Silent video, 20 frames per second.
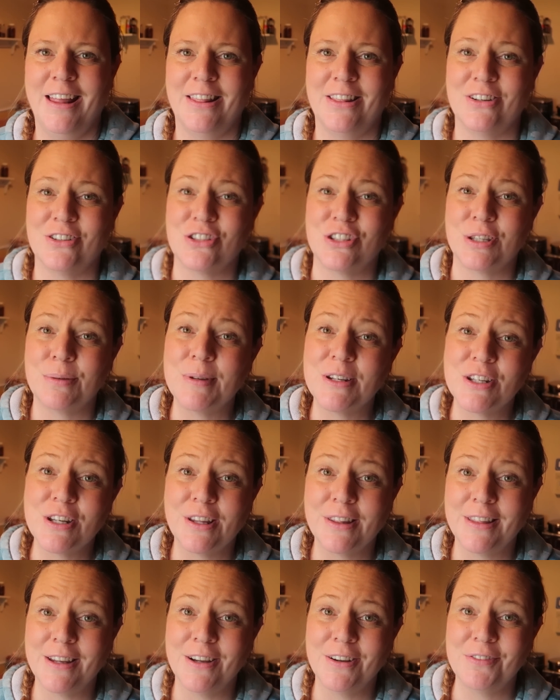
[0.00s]
they're so much
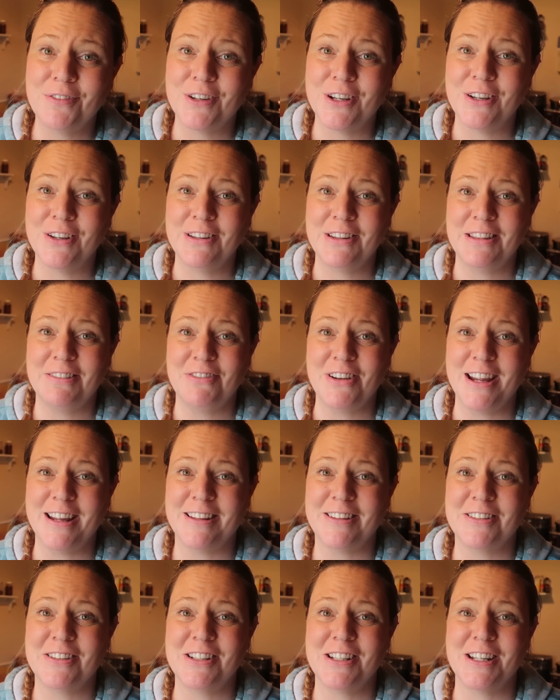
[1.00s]
healthier for you than
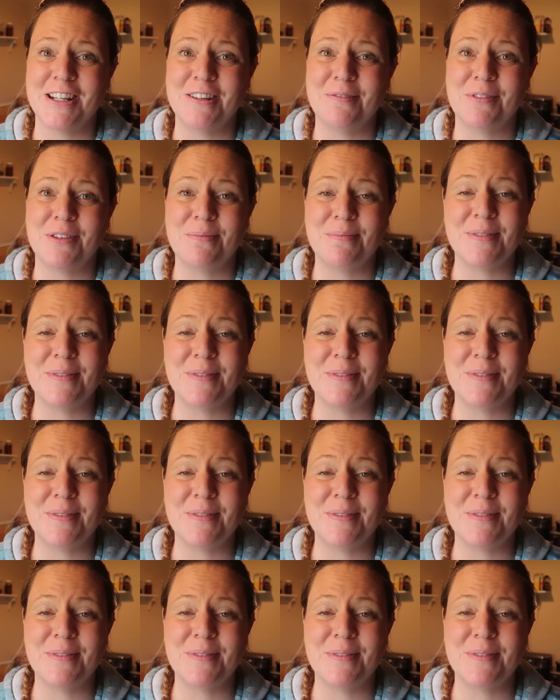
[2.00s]
regular chips,